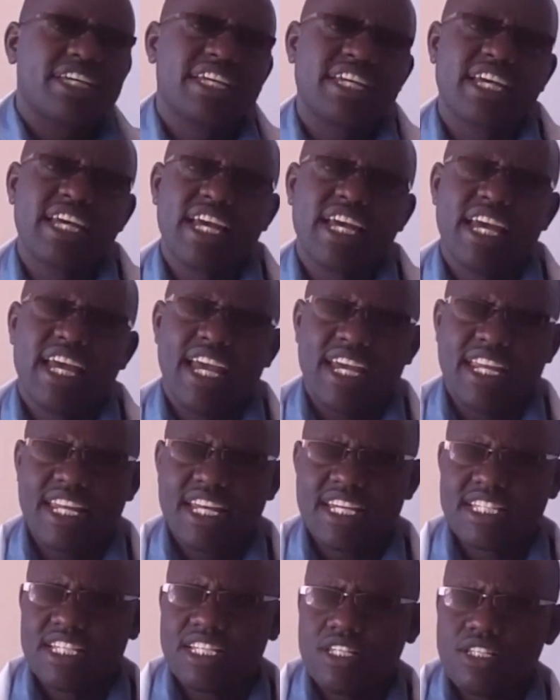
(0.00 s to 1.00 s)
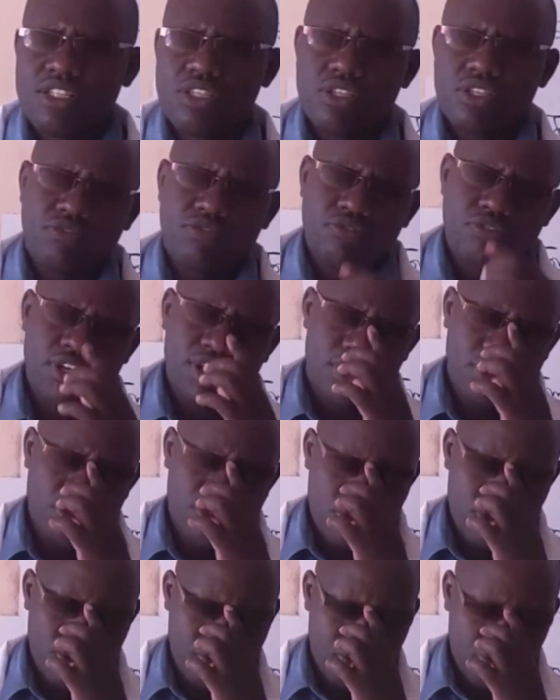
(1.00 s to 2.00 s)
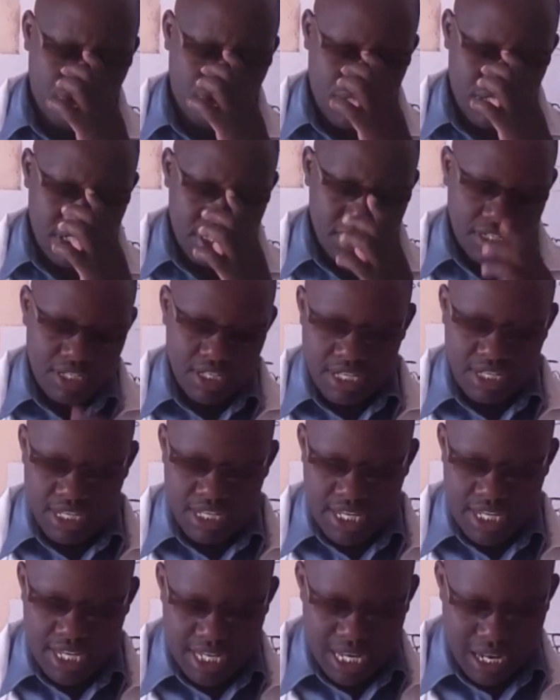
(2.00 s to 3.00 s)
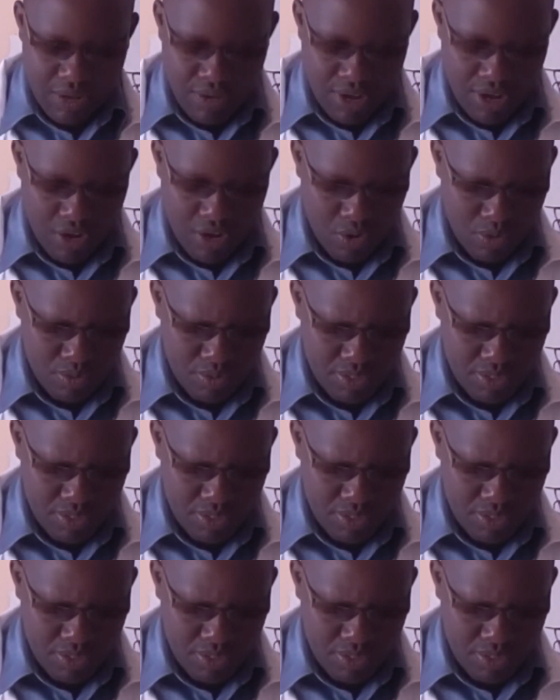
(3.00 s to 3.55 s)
energy is very useful in our homes